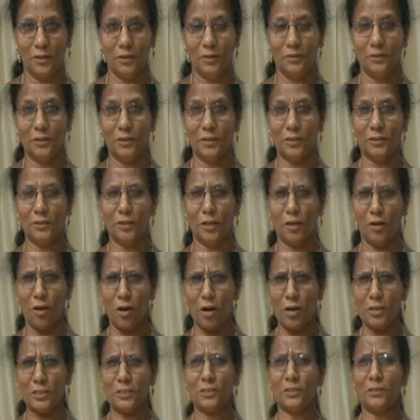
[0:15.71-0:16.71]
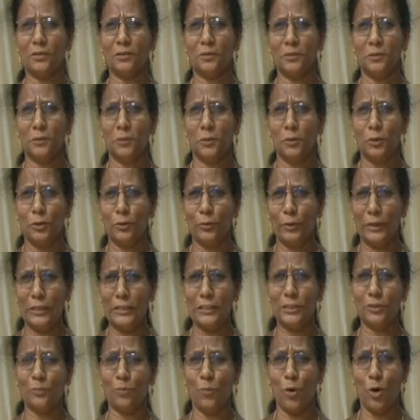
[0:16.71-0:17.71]
That is the last very
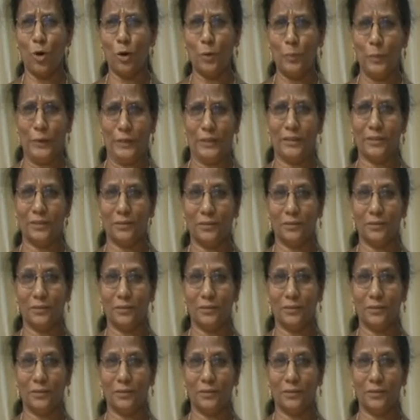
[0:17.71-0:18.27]
small bit.